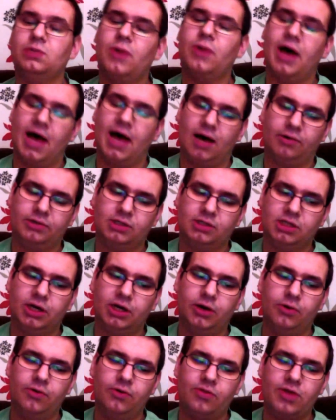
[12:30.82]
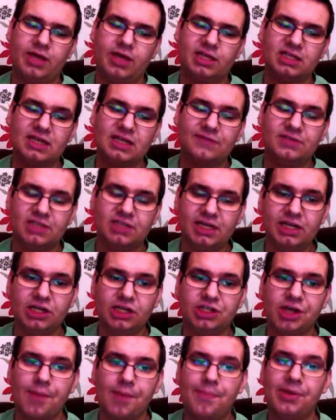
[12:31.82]
a warehouse, so it doesn't have a
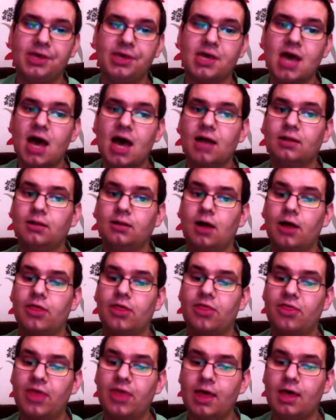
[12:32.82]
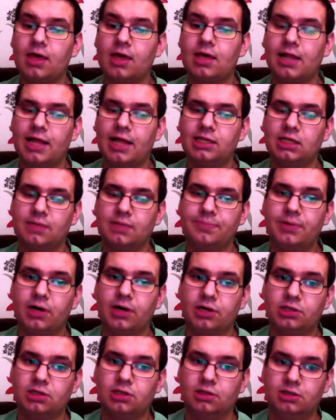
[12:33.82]
dealership, but you can, I think, collect it in
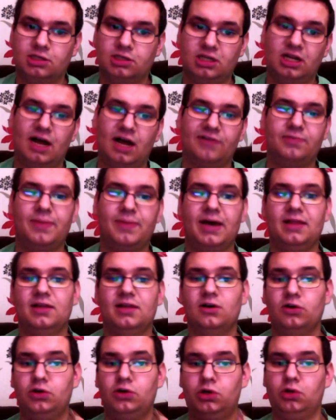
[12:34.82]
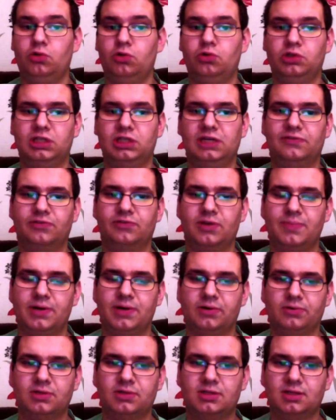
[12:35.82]
person, so you don't have to pay the huge delivery
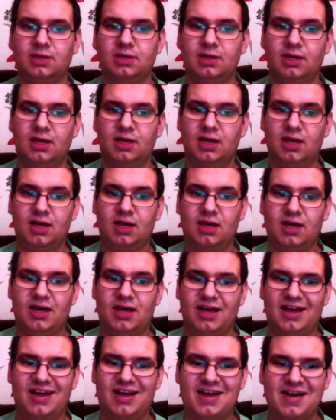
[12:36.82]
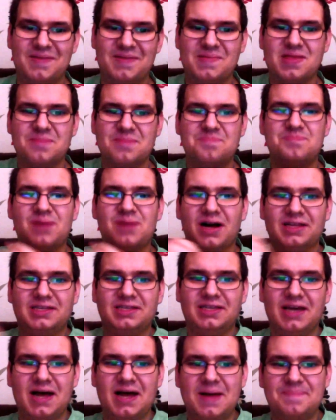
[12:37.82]
bills.
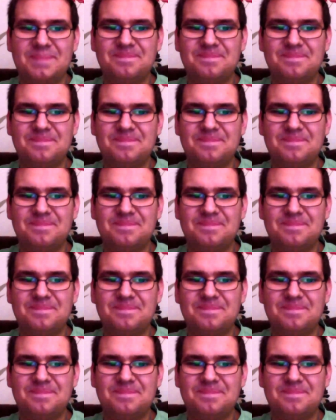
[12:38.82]
But